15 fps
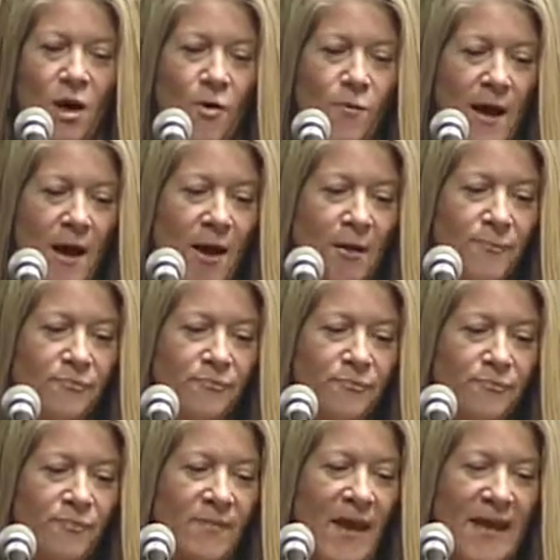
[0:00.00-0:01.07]
Well,
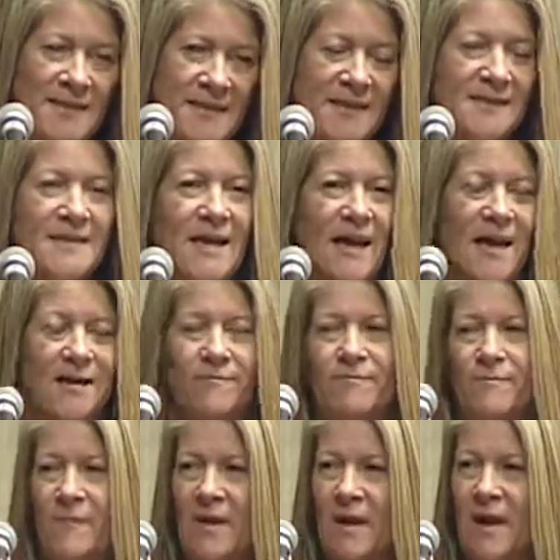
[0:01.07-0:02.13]
as I said,
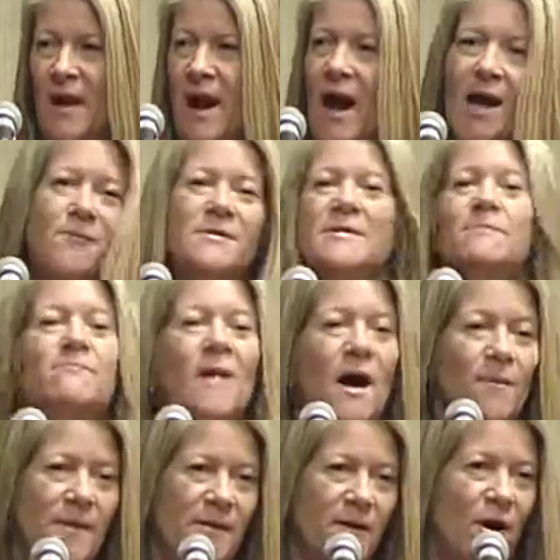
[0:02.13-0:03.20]
I was a
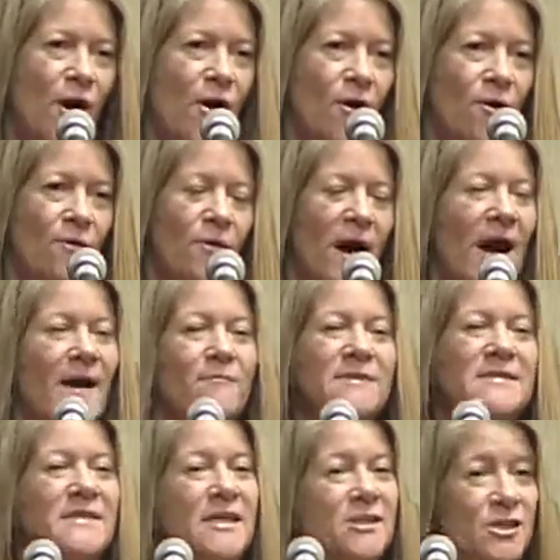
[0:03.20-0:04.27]
mom on the go. I
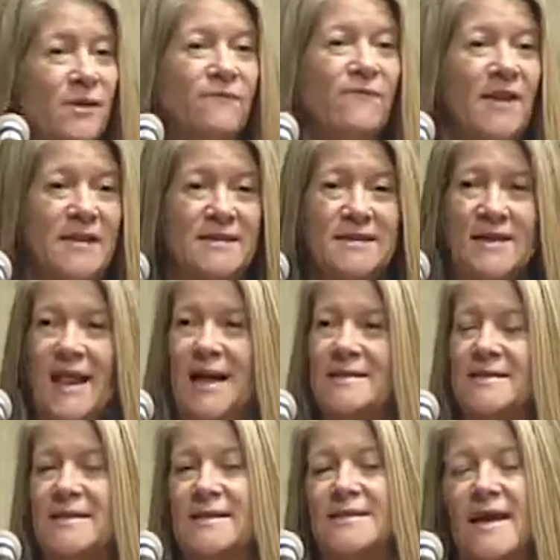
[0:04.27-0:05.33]
was teaching fitness
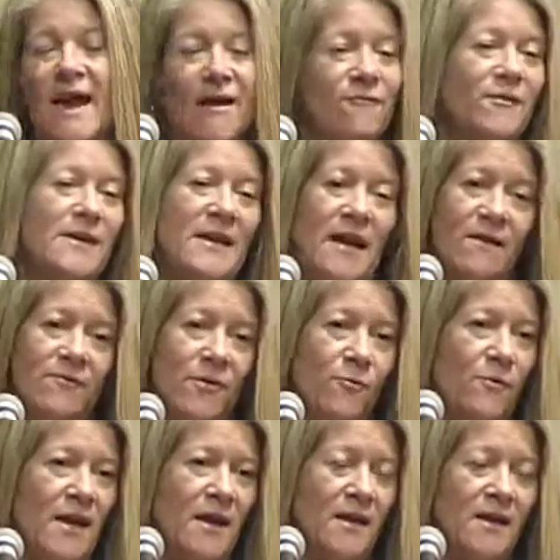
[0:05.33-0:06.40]
classes every day of the
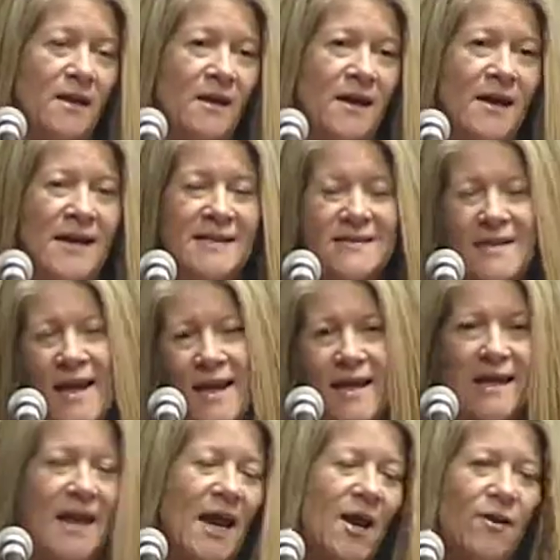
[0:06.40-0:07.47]
week,
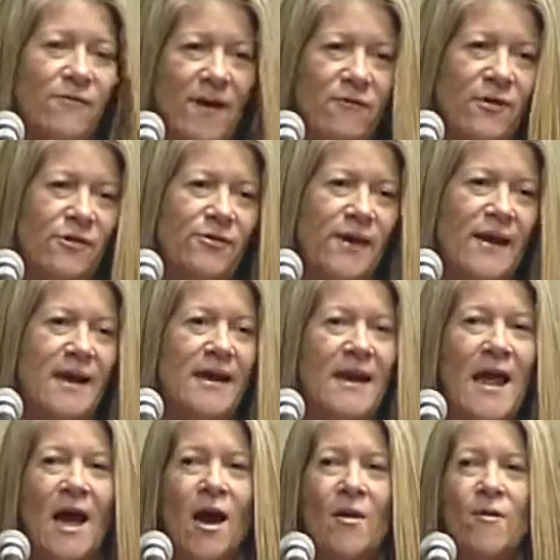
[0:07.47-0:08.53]
taking care of everything, and
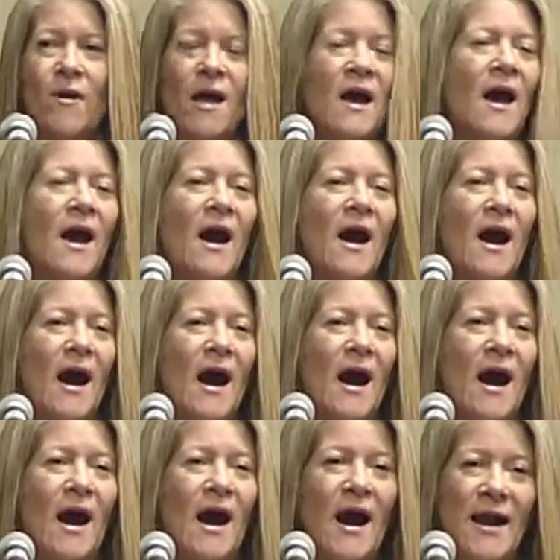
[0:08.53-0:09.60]
now
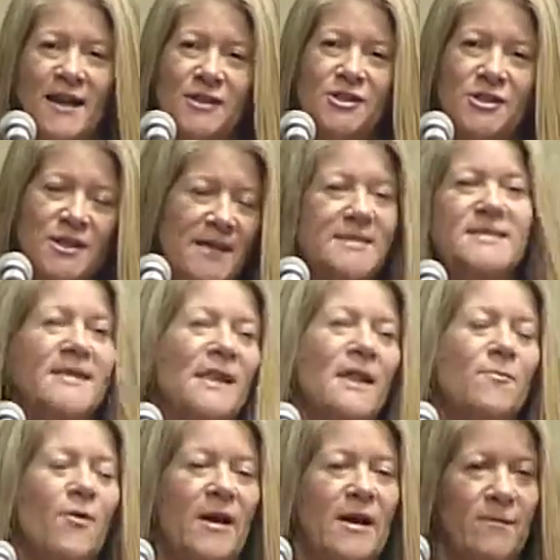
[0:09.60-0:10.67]
I had just
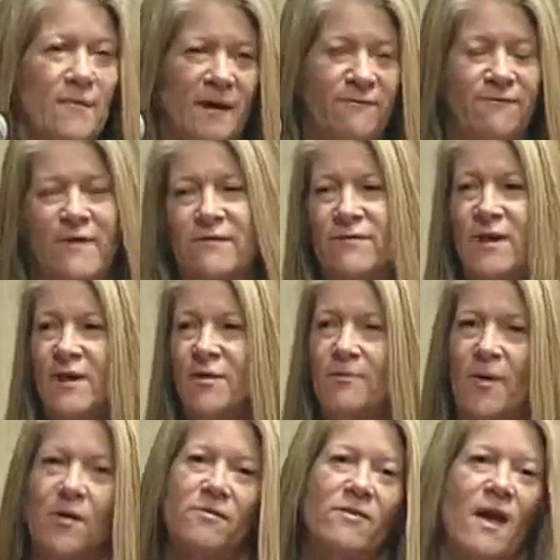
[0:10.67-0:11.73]
celebrated my 50th
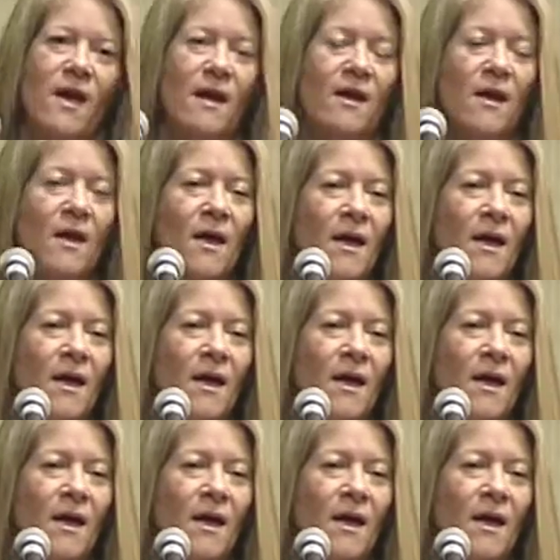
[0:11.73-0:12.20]
birthday,